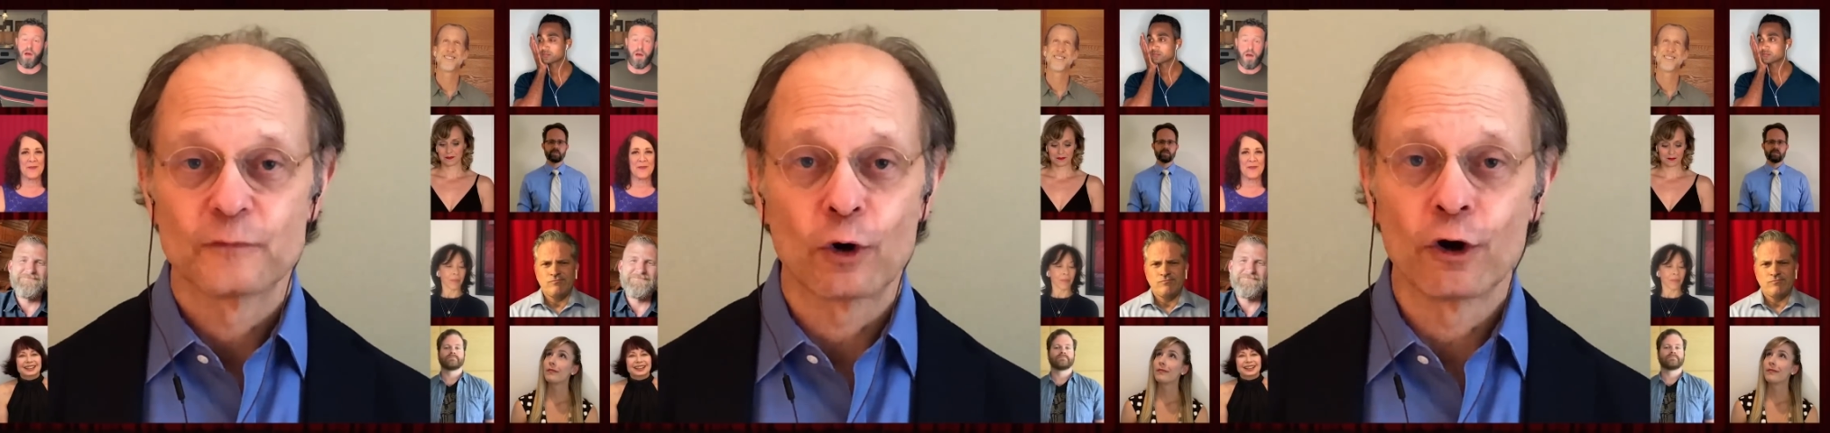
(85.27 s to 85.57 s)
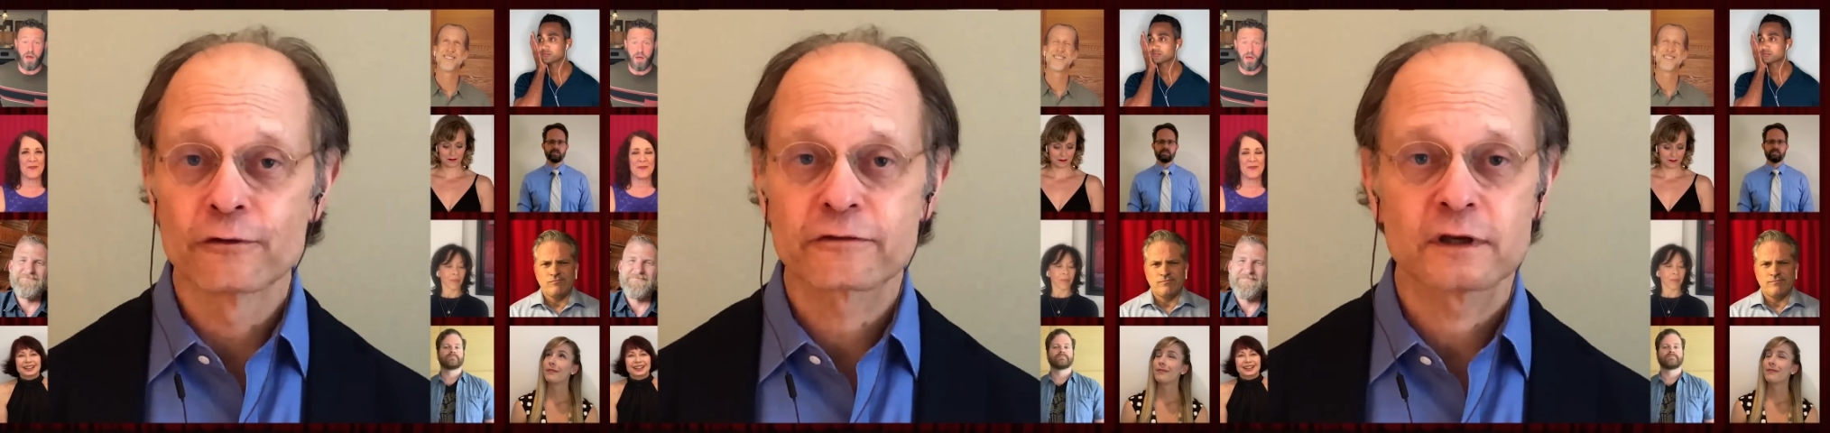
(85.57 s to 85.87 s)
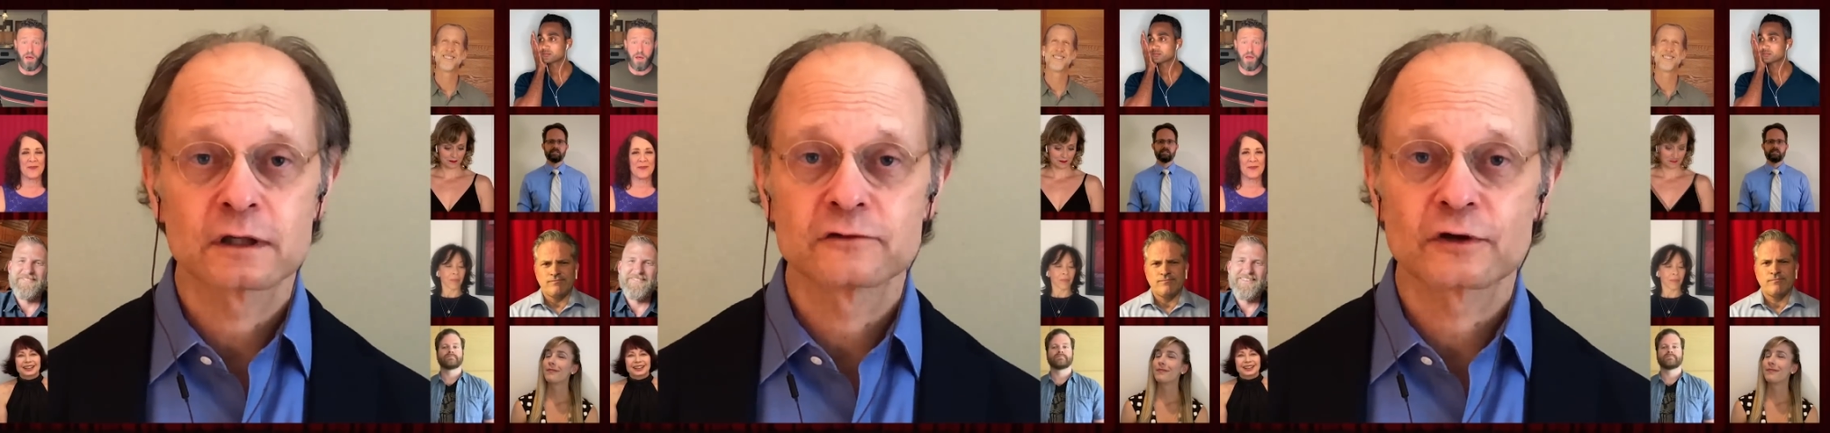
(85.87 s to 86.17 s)
Speaker 1: all the
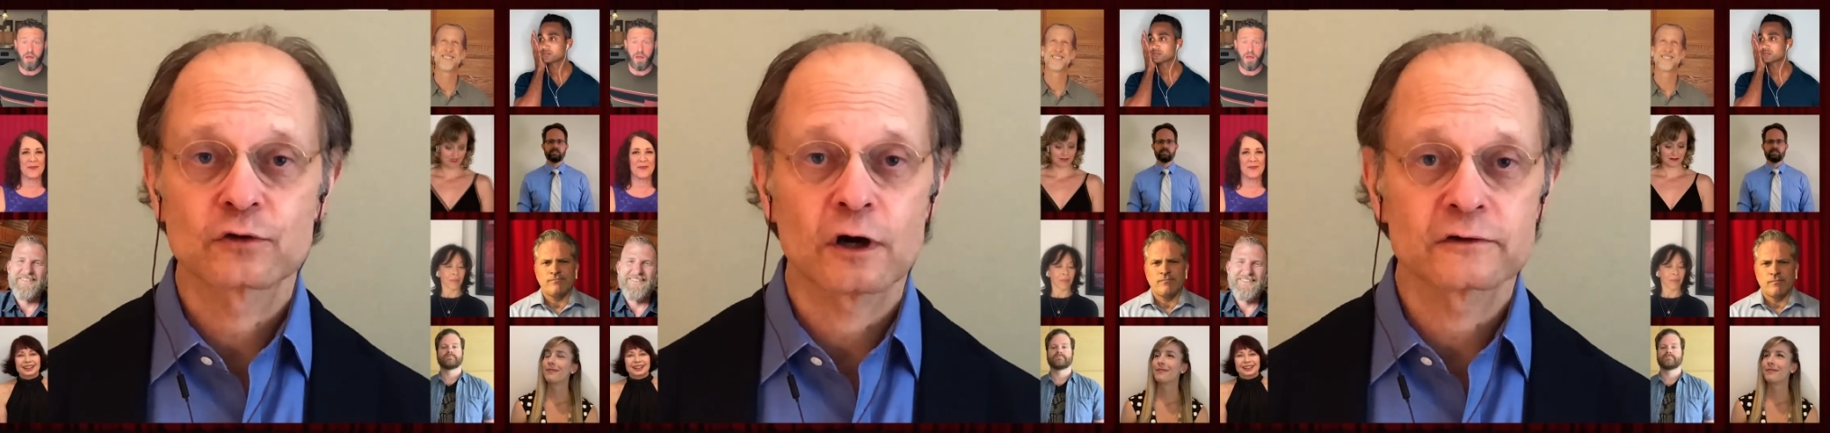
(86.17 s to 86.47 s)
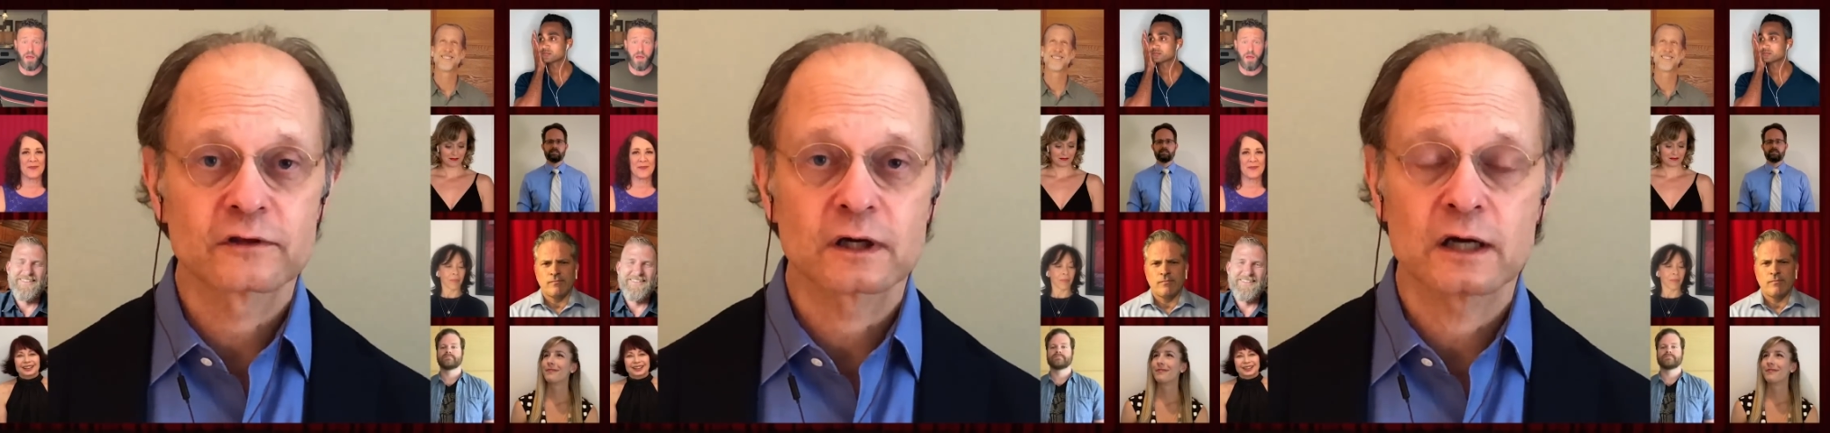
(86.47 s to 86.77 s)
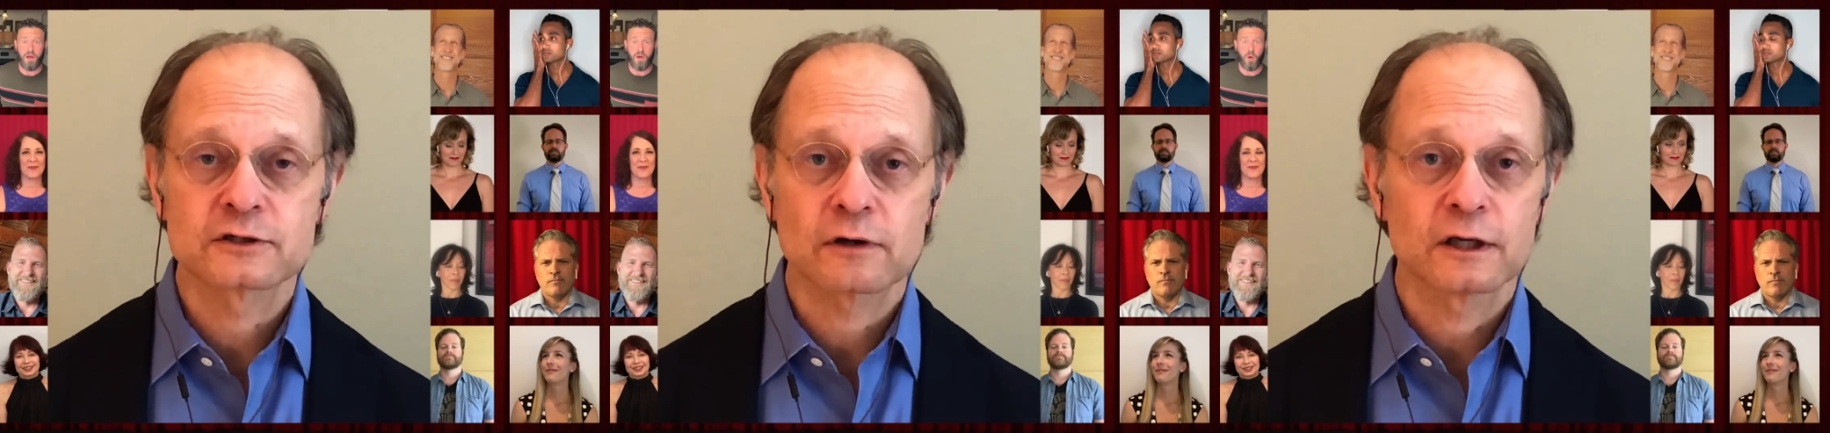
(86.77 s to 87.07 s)
theaters across the
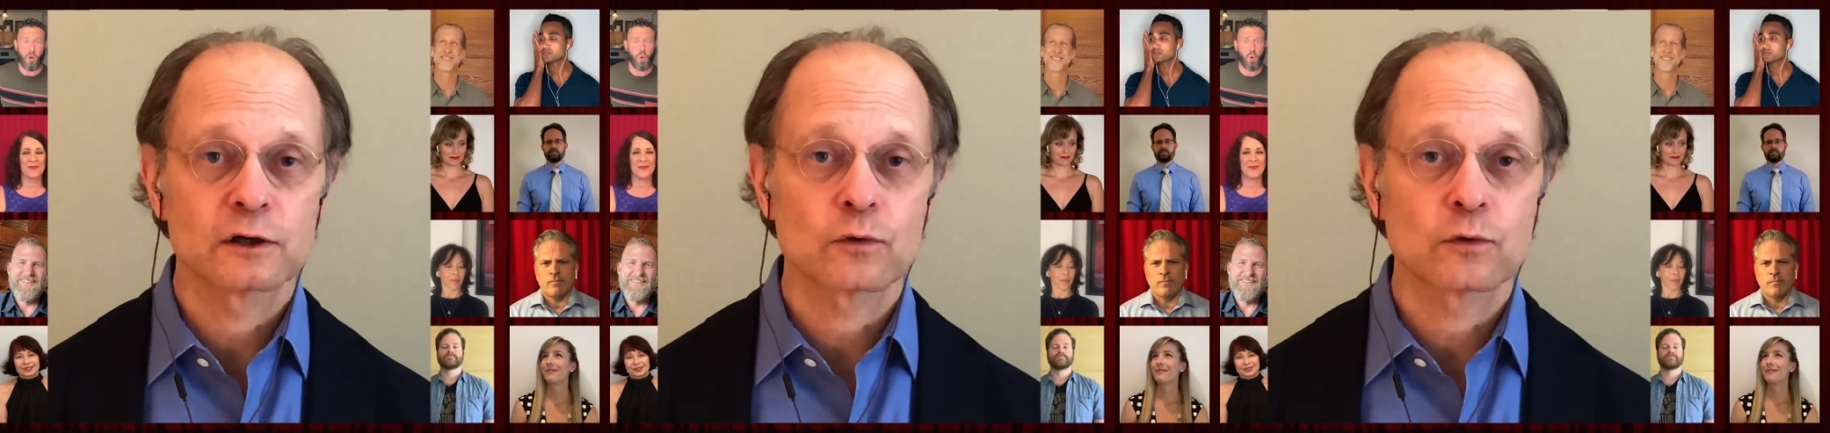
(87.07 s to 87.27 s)
country and